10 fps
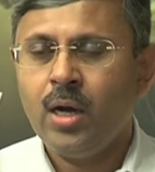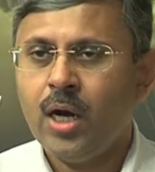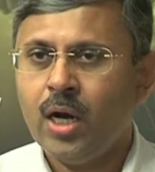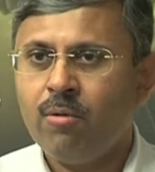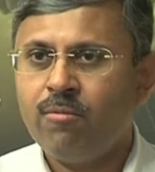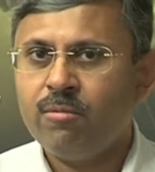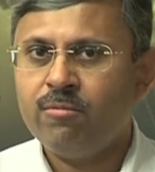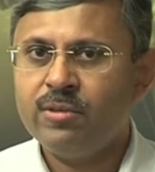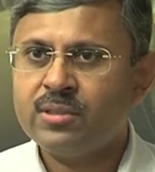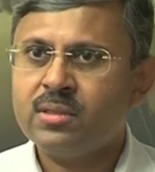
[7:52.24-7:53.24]
uh,
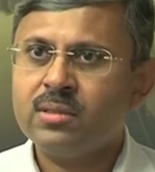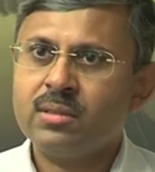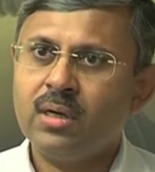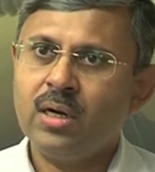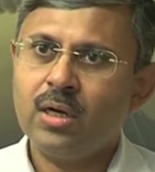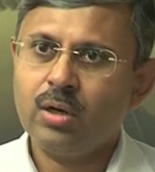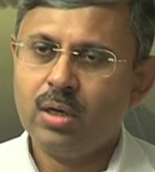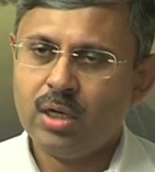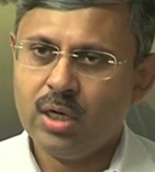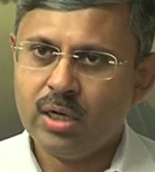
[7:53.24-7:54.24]
versus a,
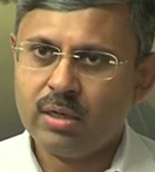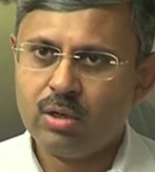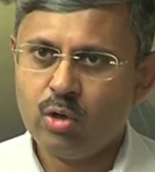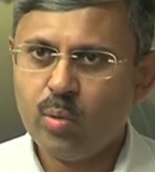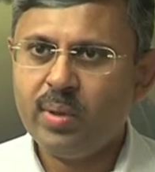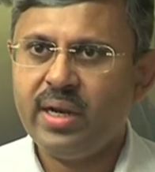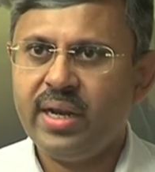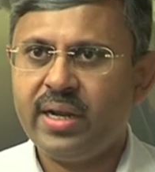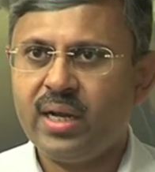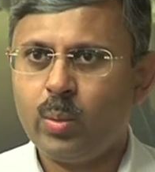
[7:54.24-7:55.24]
a global
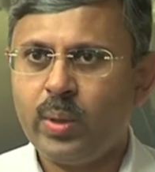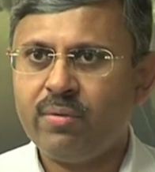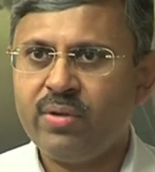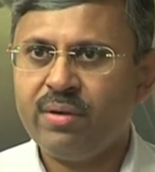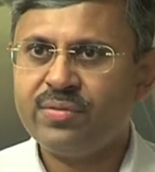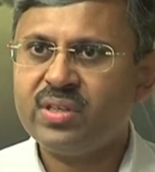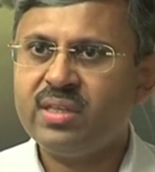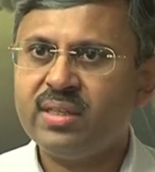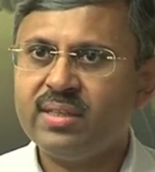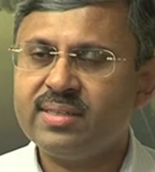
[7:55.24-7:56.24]
data where we have
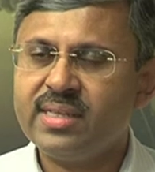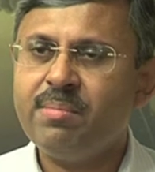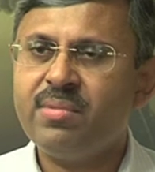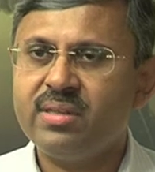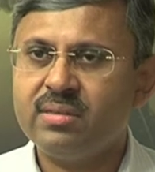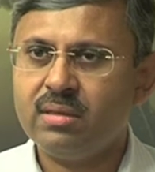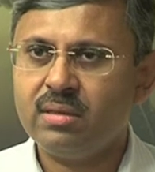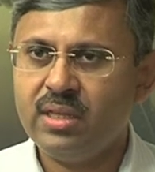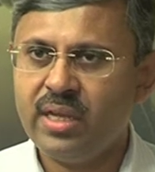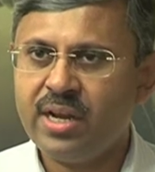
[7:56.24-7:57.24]
seen that the same
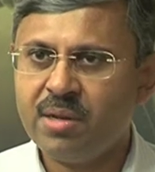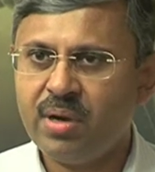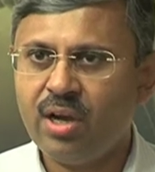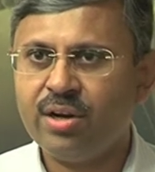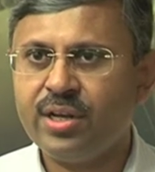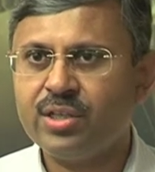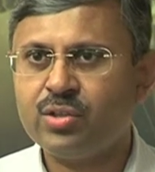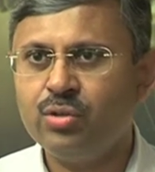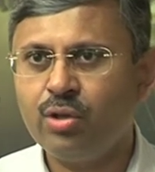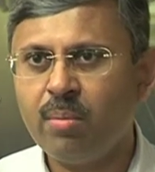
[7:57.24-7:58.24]
the
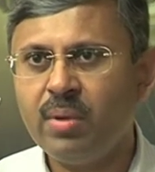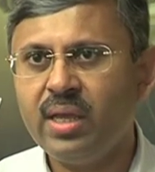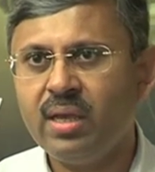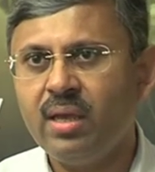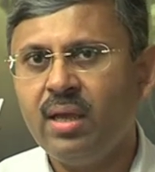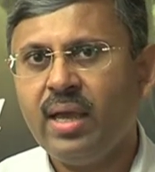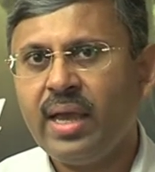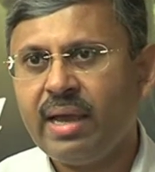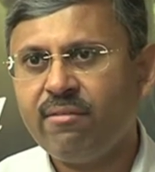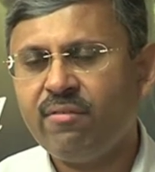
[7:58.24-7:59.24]
antibiotics normally
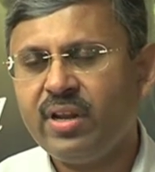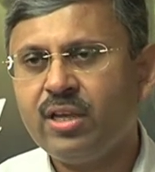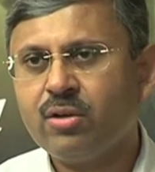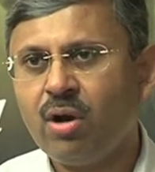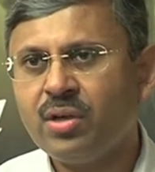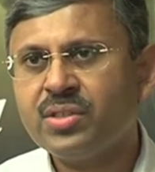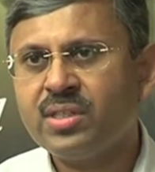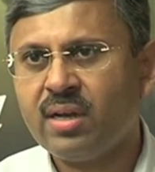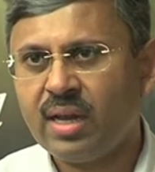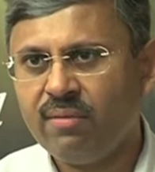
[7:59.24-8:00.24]
have a very
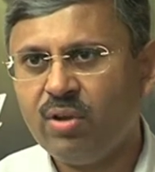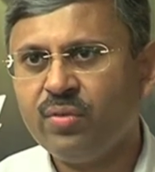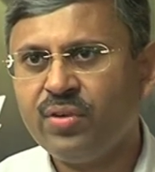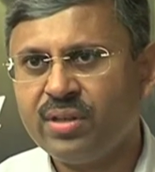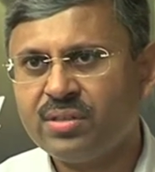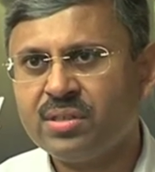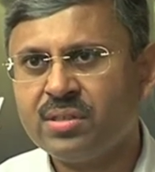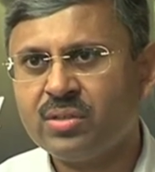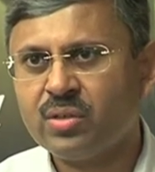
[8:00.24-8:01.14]
constant level of a resistance